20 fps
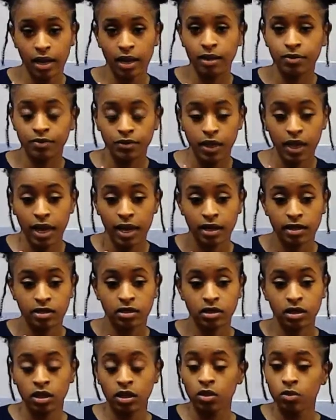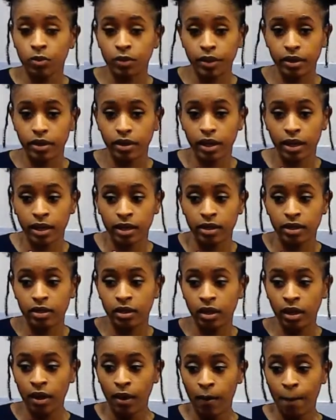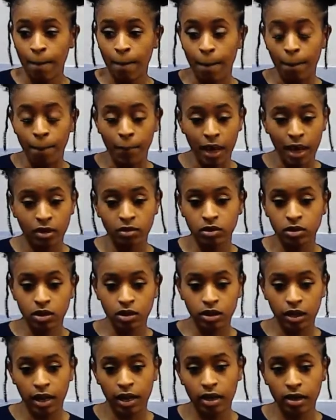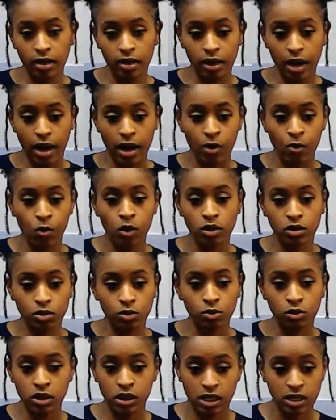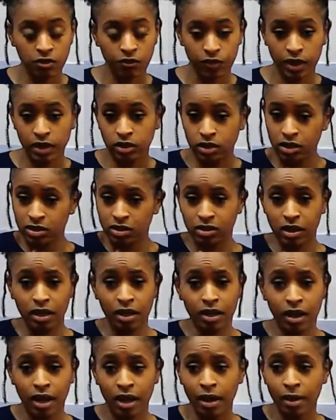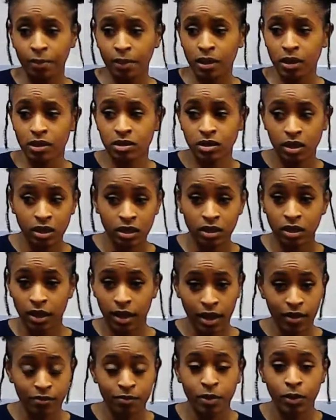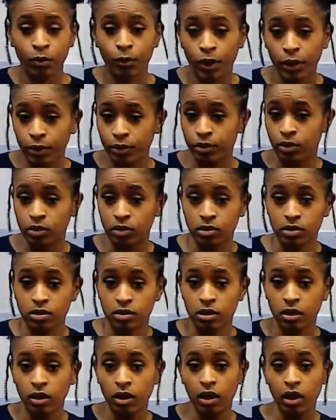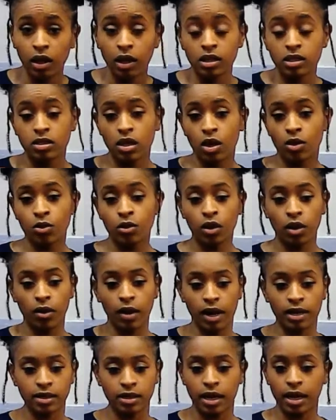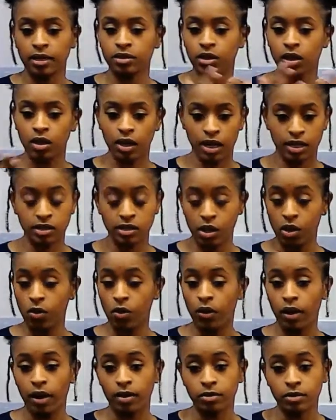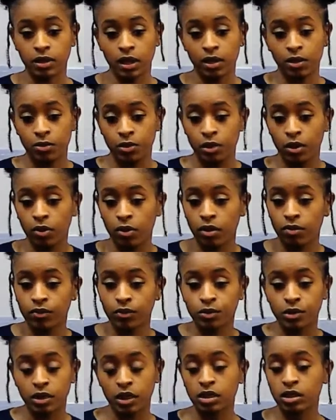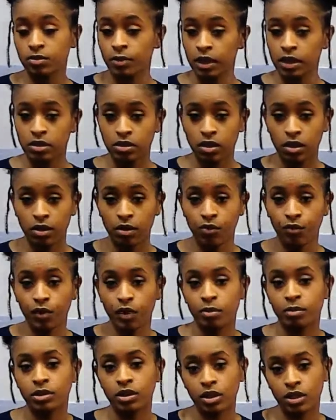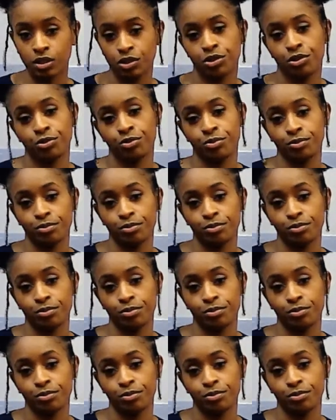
have had to deal with. And now today, I want to testify just to thank God, because it could have been worse. So, I told her, I was like, if you touch my stuff, I'm going to touch you.